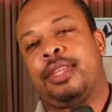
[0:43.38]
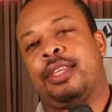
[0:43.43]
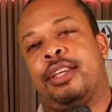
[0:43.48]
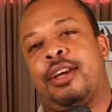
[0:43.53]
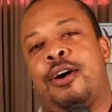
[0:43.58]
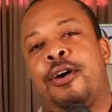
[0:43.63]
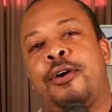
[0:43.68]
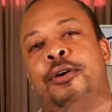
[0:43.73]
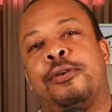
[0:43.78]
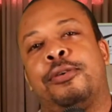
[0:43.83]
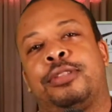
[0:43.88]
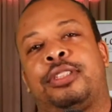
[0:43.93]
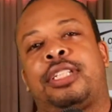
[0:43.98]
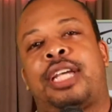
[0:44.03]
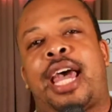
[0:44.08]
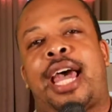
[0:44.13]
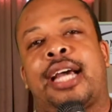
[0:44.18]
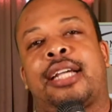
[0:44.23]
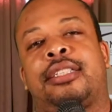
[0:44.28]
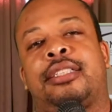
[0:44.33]
the whole
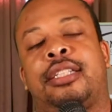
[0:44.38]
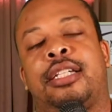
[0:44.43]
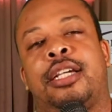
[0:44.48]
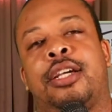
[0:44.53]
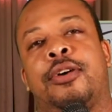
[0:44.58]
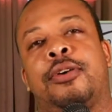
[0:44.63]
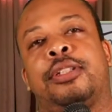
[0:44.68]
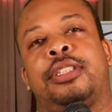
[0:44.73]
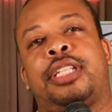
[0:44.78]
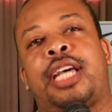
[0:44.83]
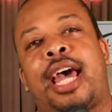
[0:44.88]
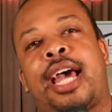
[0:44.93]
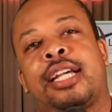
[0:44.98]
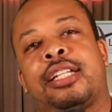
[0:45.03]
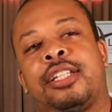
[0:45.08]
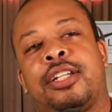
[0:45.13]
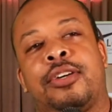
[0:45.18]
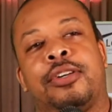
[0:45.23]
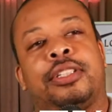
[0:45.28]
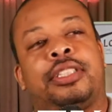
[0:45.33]
taxing on
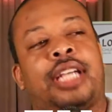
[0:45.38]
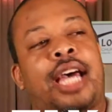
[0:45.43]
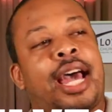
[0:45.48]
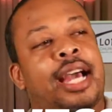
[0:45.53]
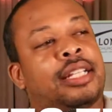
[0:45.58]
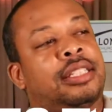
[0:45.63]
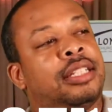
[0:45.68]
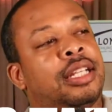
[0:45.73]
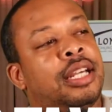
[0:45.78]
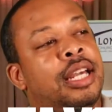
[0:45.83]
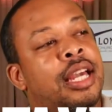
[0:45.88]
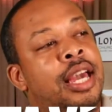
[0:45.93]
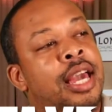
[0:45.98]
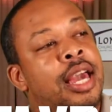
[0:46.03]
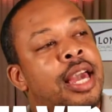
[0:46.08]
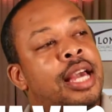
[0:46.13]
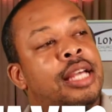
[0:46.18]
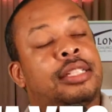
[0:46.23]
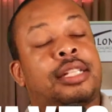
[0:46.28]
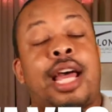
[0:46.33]
taxing on taxing.
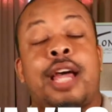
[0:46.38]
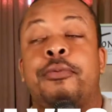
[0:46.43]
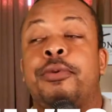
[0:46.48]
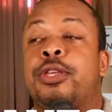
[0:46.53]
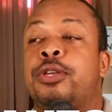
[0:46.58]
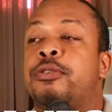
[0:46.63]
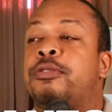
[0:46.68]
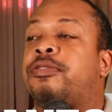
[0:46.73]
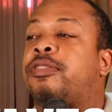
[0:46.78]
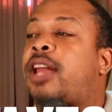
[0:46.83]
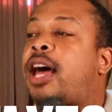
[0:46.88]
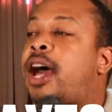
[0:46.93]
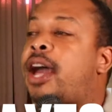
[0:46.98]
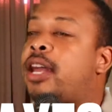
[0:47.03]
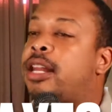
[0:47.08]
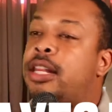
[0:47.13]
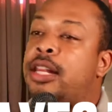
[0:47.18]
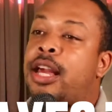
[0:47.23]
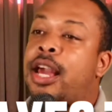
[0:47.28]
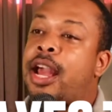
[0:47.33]
It's like when you fly
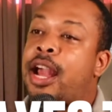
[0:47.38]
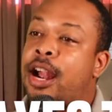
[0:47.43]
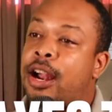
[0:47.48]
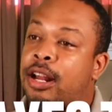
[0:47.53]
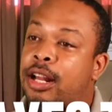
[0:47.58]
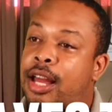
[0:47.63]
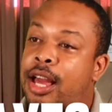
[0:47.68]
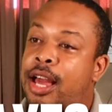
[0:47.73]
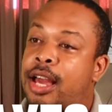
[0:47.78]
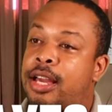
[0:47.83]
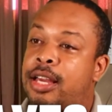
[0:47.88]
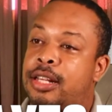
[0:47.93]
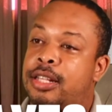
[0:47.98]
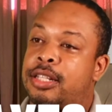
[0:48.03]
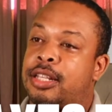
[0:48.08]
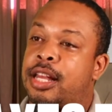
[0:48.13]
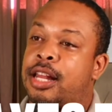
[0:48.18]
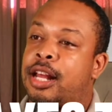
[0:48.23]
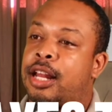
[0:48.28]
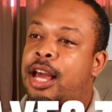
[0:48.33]
in the
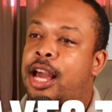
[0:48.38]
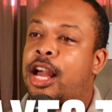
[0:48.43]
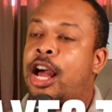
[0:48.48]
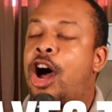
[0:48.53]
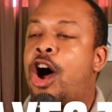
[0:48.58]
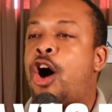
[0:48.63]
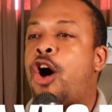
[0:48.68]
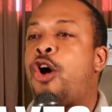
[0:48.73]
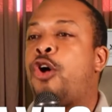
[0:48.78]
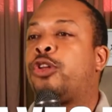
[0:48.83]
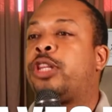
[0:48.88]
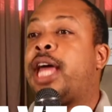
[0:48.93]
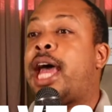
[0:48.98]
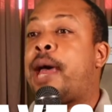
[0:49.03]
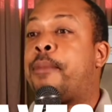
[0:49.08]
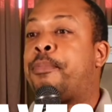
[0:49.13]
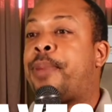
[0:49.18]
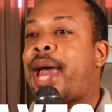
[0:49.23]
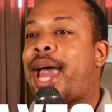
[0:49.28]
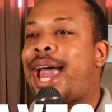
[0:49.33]
airlines and they're like, oh,
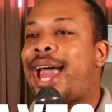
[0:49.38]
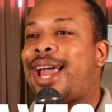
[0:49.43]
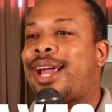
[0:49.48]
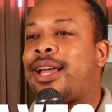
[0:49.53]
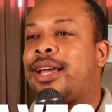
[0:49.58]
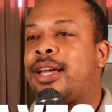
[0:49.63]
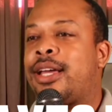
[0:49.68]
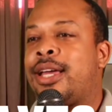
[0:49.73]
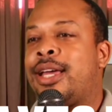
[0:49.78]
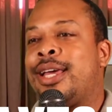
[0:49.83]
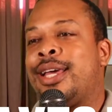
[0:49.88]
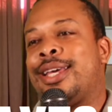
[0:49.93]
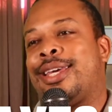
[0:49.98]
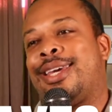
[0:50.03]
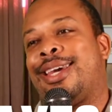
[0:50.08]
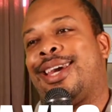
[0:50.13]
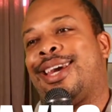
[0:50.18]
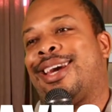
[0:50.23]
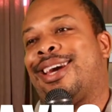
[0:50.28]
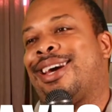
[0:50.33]
that bag?
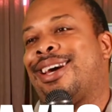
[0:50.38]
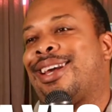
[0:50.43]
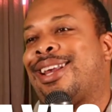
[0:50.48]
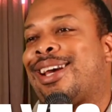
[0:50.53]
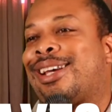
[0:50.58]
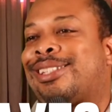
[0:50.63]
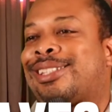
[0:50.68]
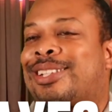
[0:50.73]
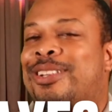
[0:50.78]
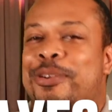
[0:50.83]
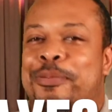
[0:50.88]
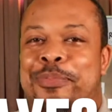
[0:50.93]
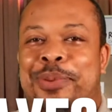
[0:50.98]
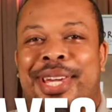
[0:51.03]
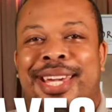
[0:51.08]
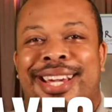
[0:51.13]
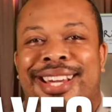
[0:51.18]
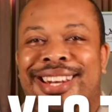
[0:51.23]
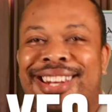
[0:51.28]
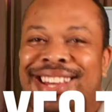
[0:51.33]
Yeah, that's going to
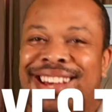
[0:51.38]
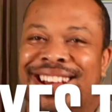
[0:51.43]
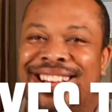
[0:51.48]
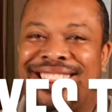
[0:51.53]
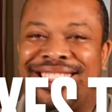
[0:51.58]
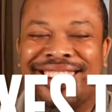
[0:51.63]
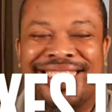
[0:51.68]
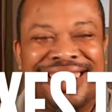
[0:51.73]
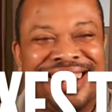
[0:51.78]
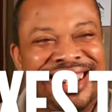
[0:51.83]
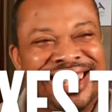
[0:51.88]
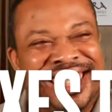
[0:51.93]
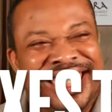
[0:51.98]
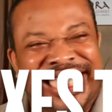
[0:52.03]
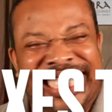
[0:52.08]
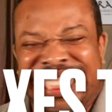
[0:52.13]
be another.